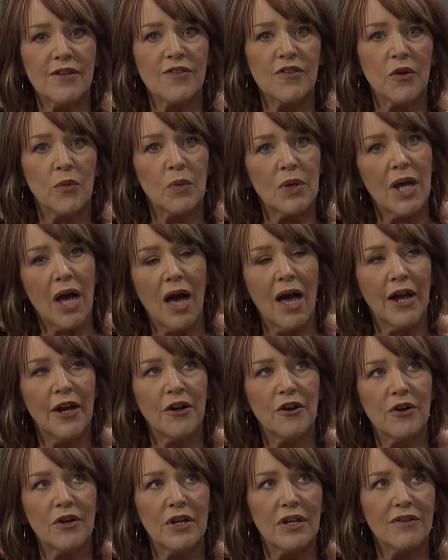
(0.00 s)
So we
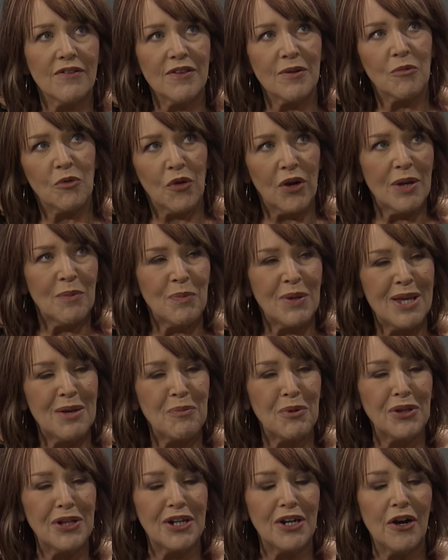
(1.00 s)
hired some great
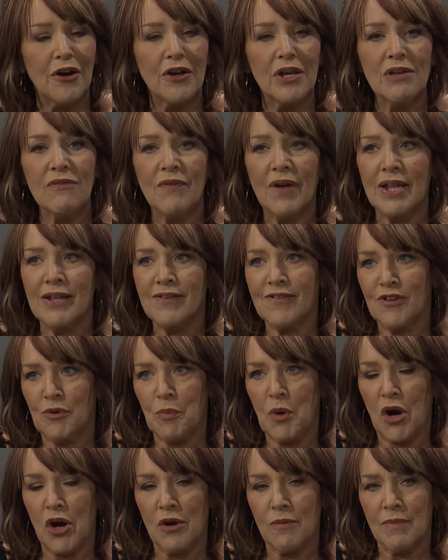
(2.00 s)
people in our events
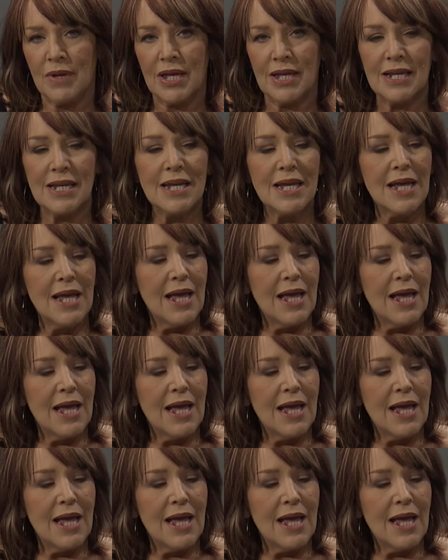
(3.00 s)
department,